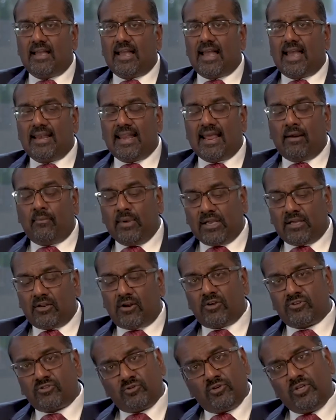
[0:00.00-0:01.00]
And we can
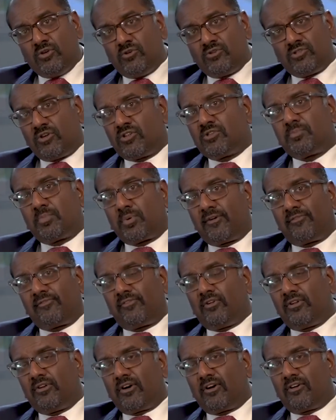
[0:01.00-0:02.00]
also use those
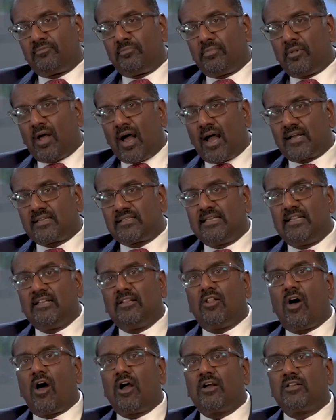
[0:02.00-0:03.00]
peripheral nerve blocks in
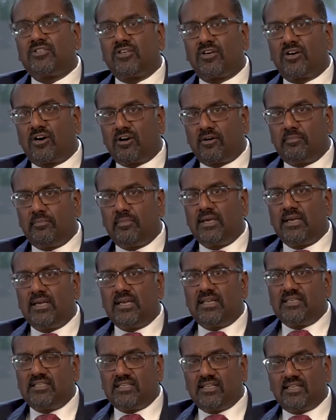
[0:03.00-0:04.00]
long-term
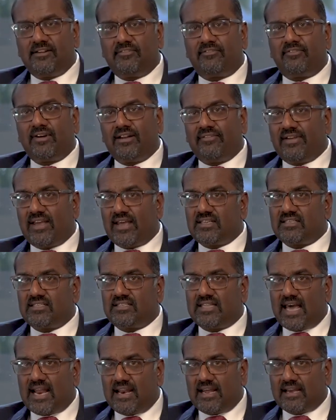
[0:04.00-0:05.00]
delivery of
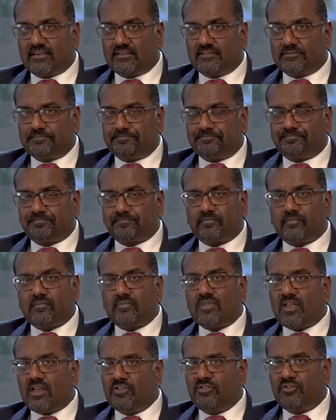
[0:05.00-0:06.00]
anesthetic
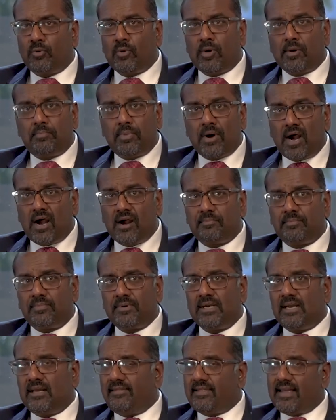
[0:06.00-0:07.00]
through a pump
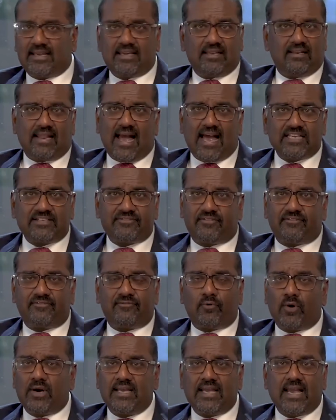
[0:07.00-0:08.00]
that can last for
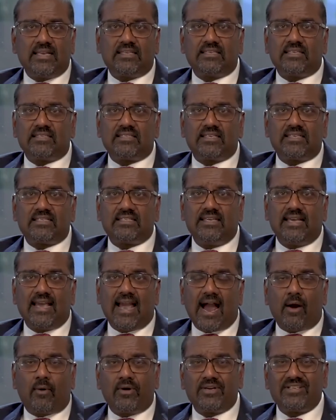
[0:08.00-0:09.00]
48 to 60
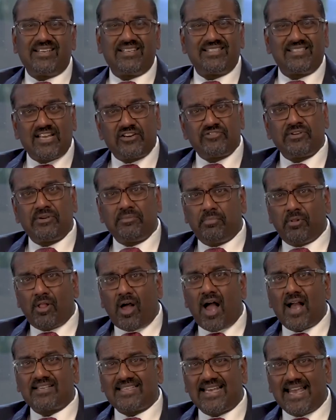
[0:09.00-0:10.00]
hours and essentially
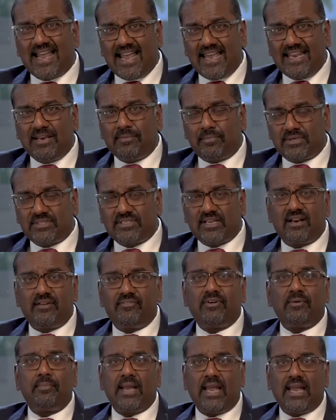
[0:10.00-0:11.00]
blocks 80% of
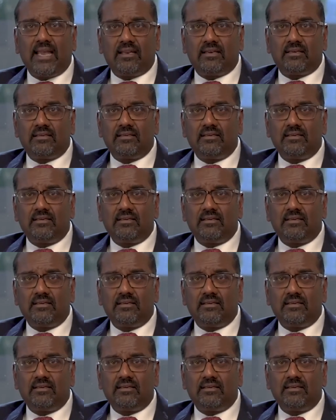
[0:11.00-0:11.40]
your pain.